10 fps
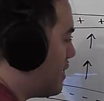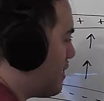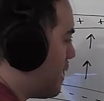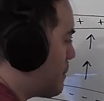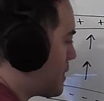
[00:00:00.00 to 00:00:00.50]

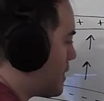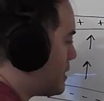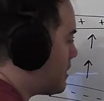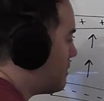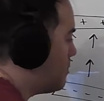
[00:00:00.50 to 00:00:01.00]

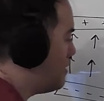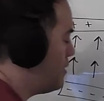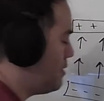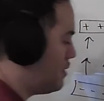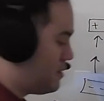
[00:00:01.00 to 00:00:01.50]
application.
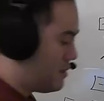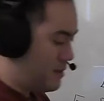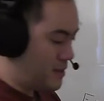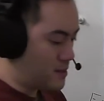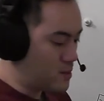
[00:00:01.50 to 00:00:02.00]

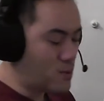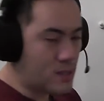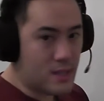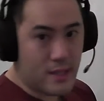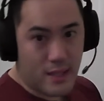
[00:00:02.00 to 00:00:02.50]
It's
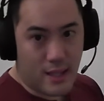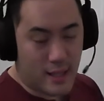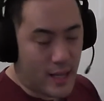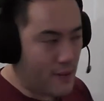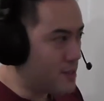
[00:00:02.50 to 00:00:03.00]
used in a
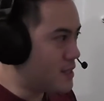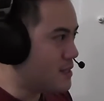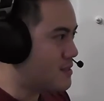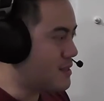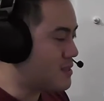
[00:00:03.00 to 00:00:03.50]
lot of
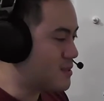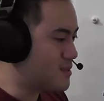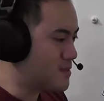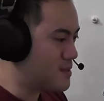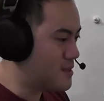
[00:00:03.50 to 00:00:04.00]
things. It's
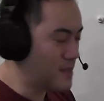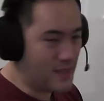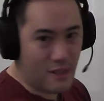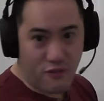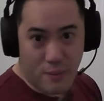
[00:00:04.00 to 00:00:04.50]
used in
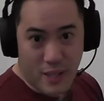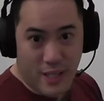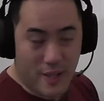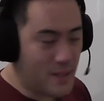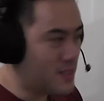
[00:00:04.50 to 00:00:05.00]

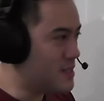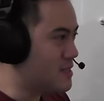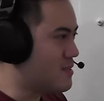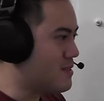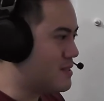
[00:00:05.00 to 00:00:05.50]
defibrillators. It's
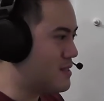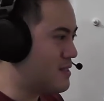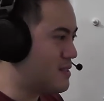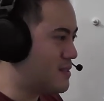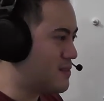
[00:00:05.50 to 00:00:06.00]
used
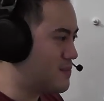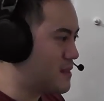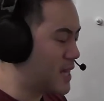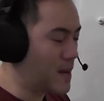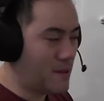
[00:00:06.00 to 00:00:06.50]
in
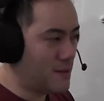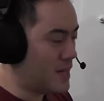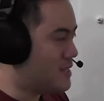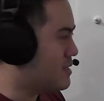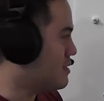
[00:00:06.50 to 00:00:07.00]
camera
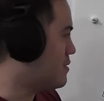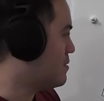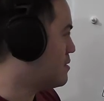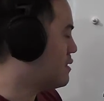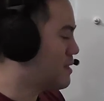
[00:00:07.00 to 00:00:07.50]
flashes. It's
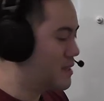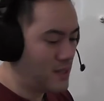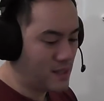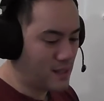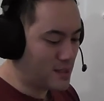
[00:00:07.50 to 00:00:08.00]
used
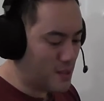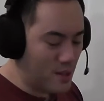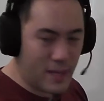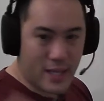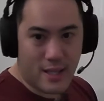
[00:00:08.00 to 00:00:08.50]
in so
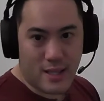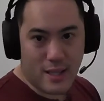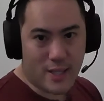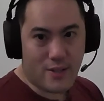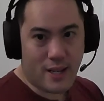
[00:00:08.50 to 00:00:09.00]
many
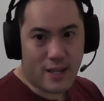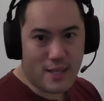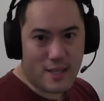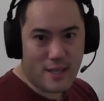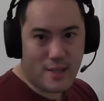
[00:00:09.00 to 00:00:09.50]

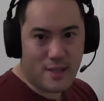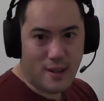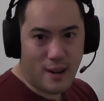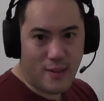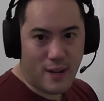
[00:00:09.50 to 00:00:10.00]
electronics
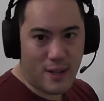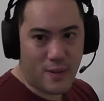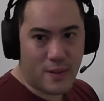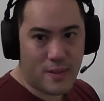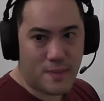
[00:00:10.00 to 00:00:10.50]
all around the world.